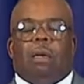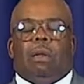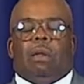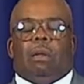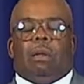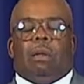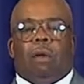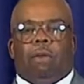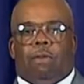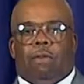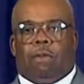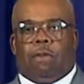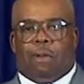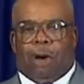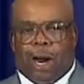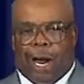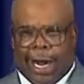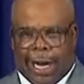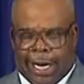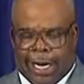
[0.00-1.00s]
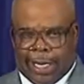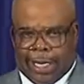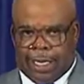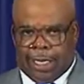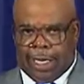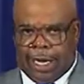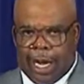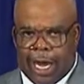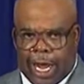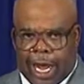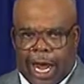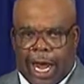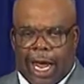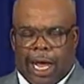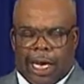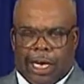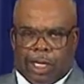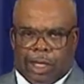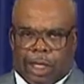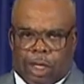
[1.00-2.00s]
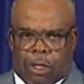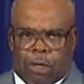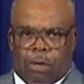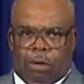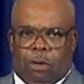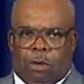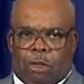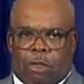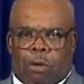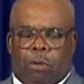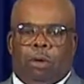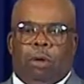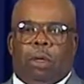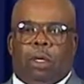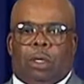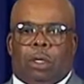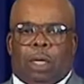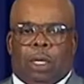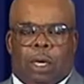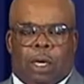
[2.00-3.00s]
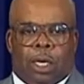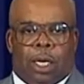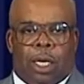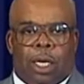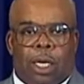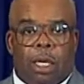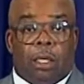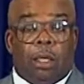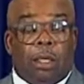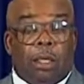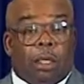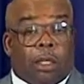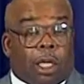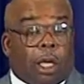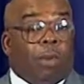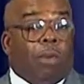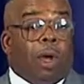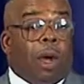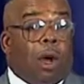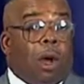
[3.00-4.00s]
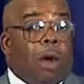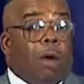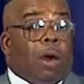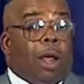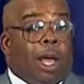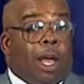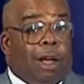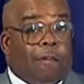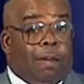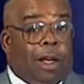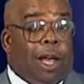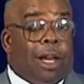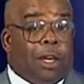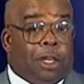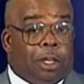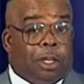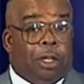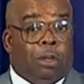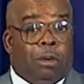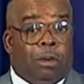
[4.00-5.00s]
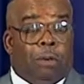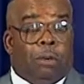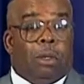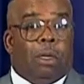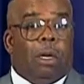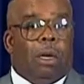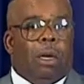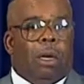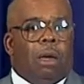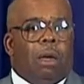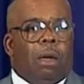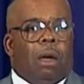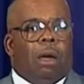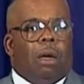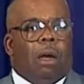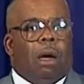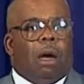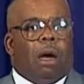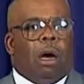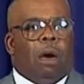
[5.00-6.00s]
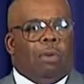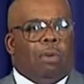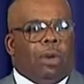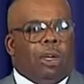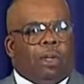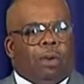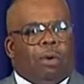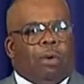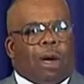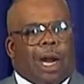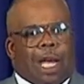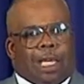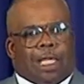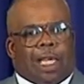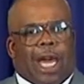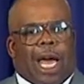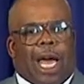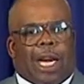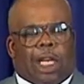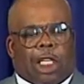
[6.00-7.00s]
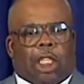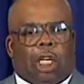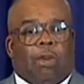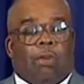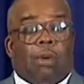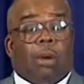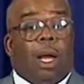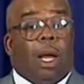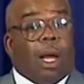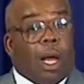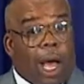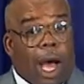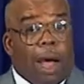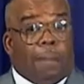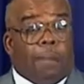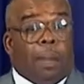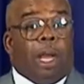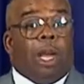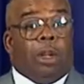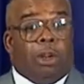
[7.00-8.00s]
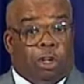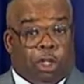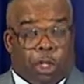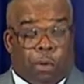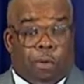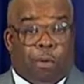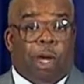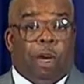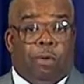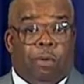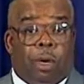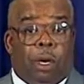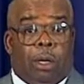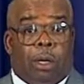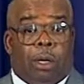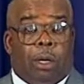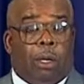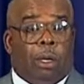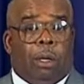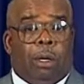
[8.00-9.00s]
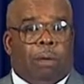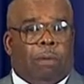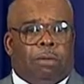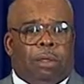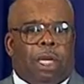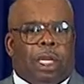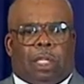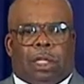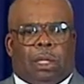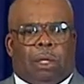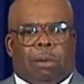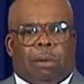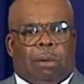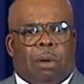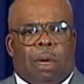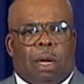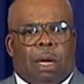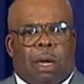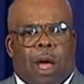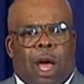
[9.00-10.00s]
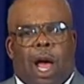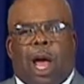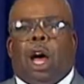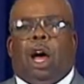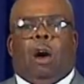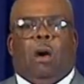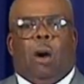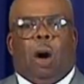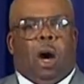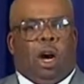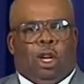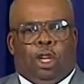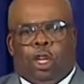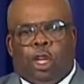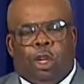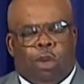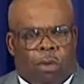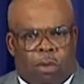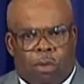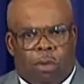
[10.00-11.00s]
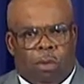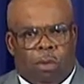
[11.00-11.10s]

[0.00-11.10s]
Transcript: The right attitude towards Cornelius. You see, we all have attitudes. Uh, when you, when I say attitude, I mean your spirit. Uh, just how are you?